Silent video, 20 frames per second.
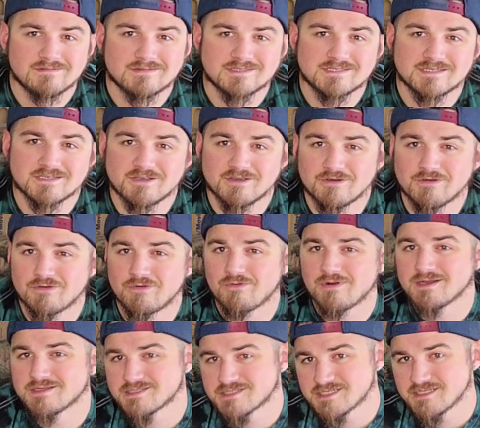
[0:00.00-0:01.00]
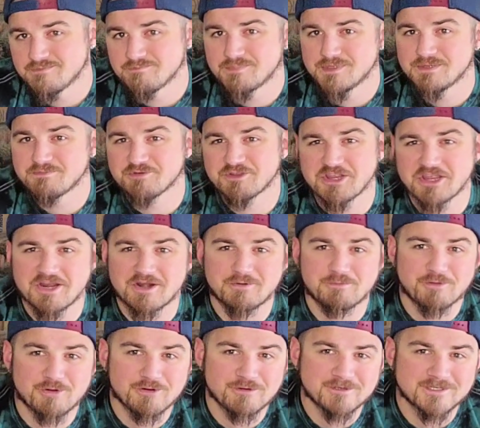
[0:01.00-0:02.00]
to go arresting people that are
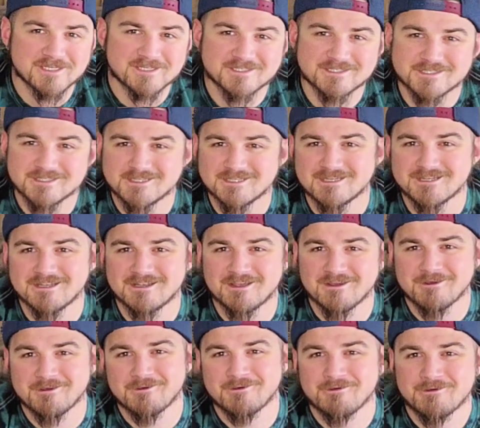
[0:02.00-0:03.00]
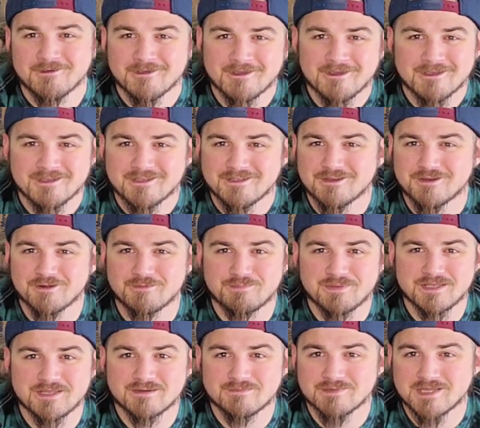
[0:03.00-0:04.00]
protesting and go,
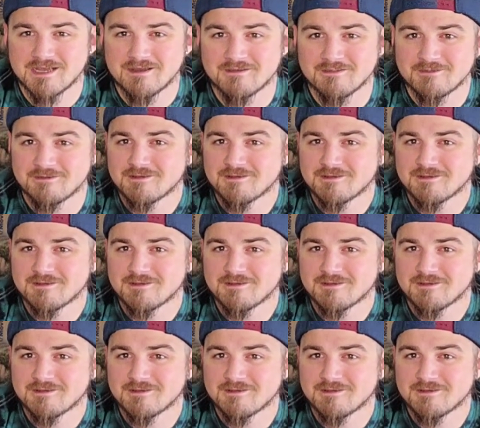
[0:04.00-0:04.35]
beating them down.